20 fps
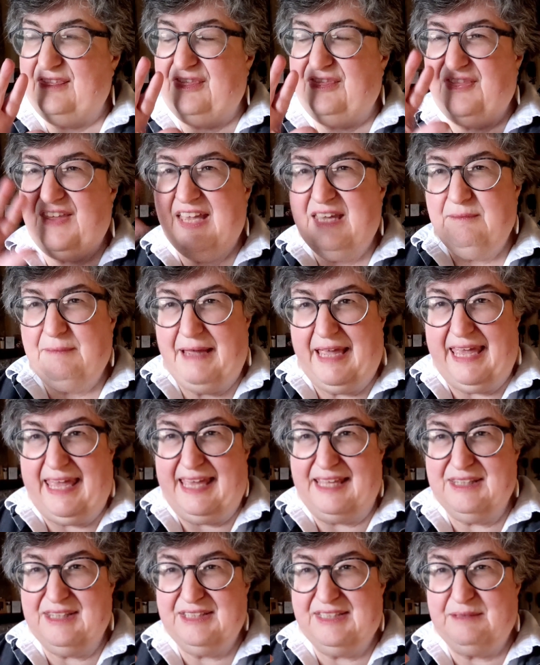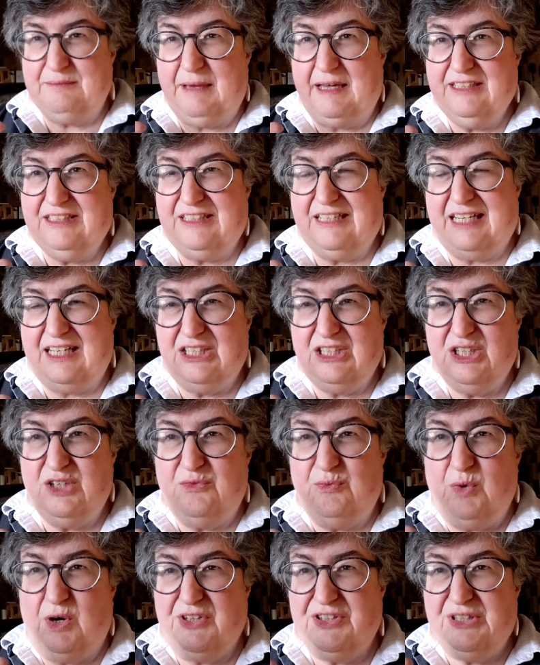thing in my head, this imagination
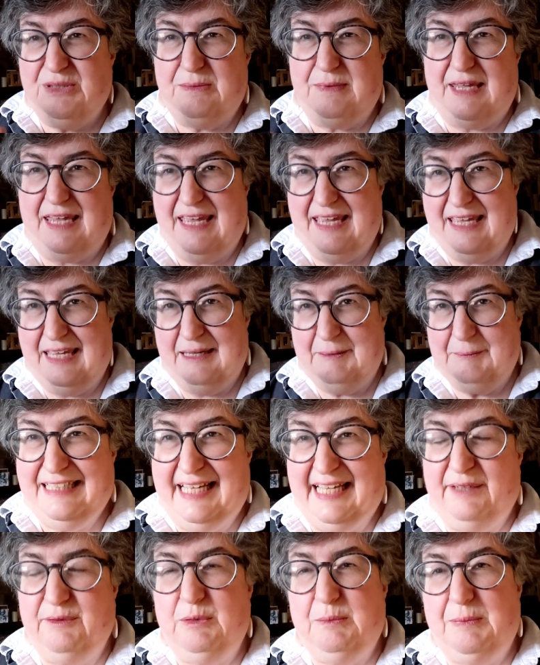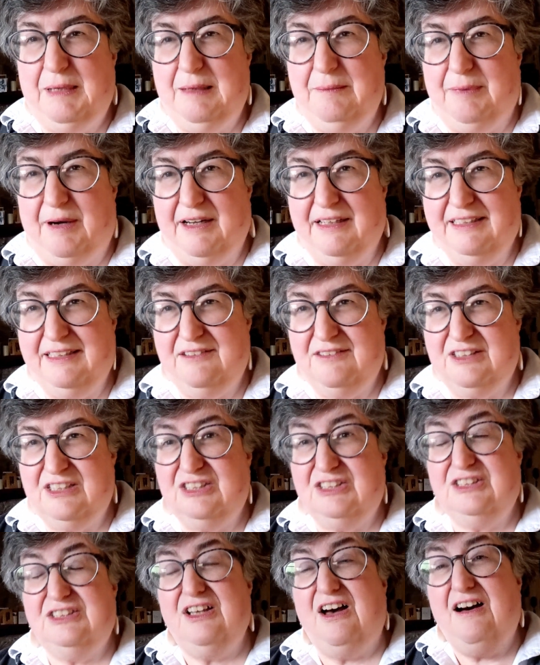of what to make, and it would be about the
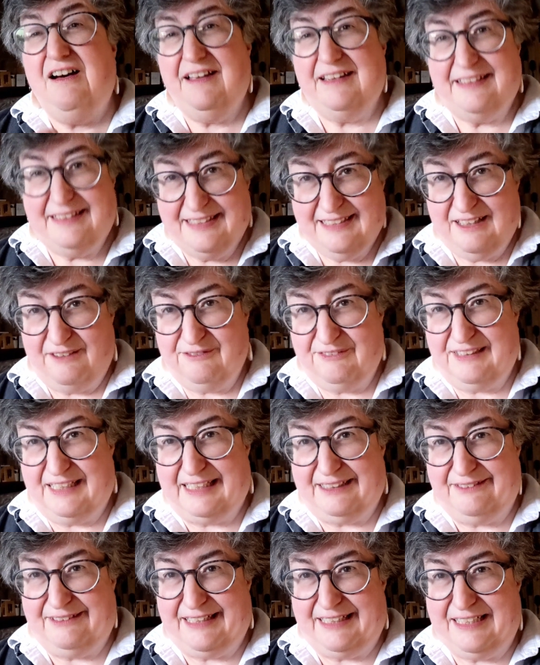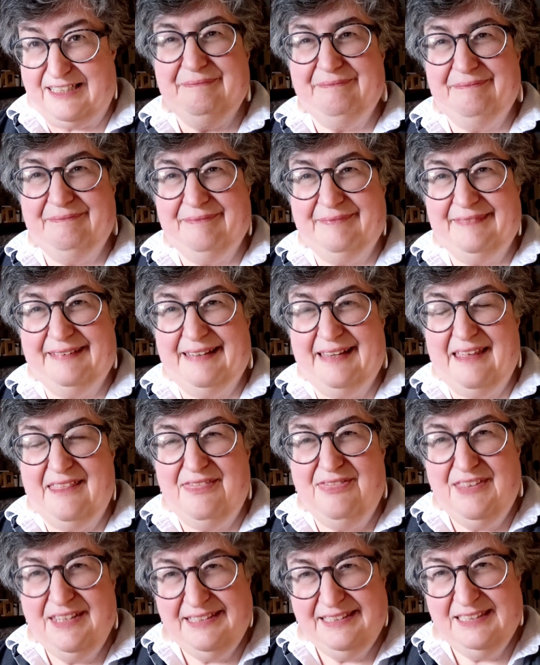sound of the letter H.
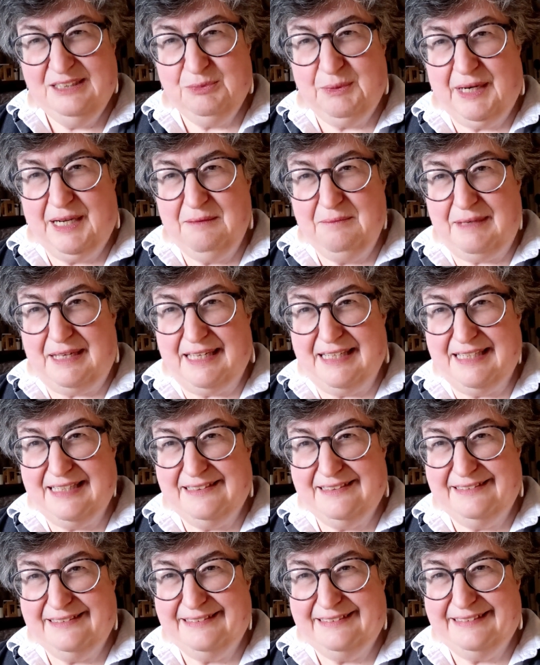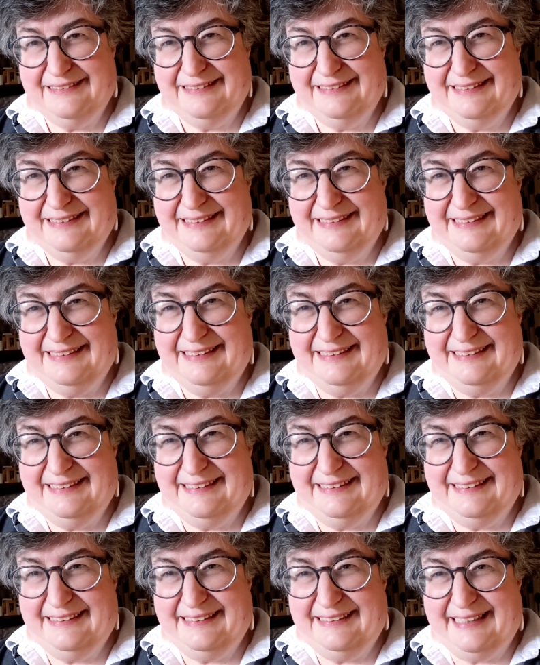This is what I made,
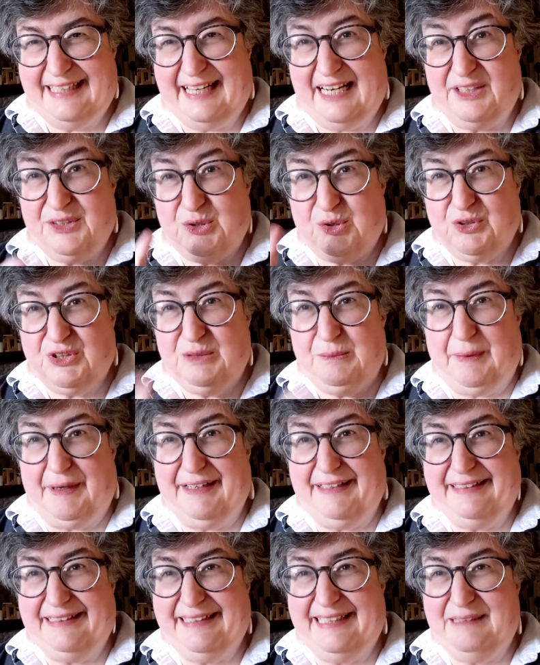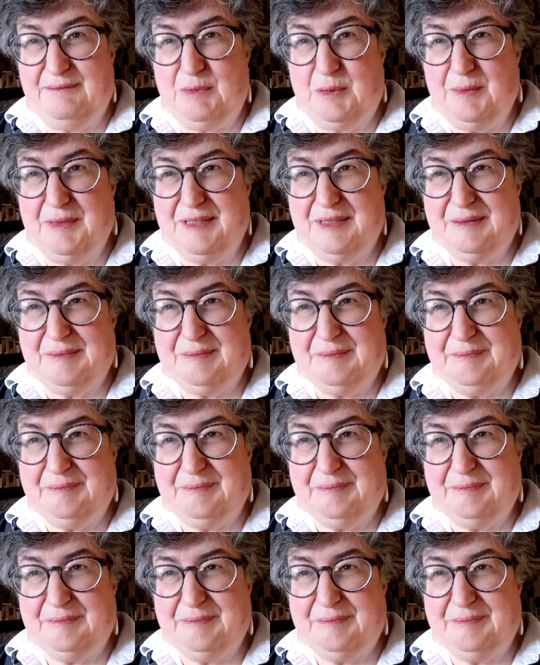and I'll talk to you about it in a moment.